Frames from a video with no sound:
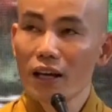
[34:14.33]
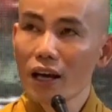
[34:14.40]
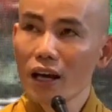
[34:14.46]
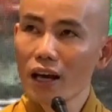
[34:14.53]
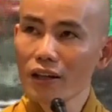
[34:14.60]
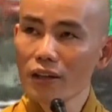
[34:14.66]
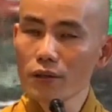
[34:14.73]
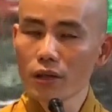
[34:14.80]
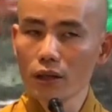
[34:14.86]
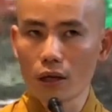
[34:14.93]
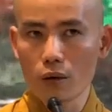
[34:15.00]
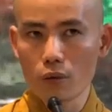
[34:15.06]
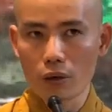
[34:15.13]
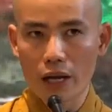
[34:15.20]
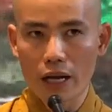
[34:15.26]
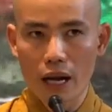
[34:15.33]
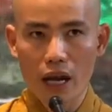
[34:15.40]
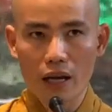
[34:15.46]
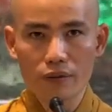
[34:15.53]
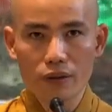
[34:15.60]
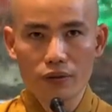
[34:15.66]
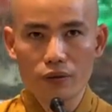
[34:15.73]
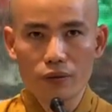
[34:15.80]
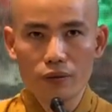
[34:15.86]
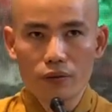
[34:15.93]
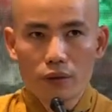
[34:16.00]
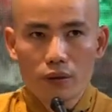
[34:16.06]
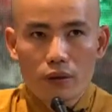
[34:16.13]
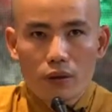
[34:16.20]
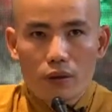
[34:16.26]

And you say, oh, I have to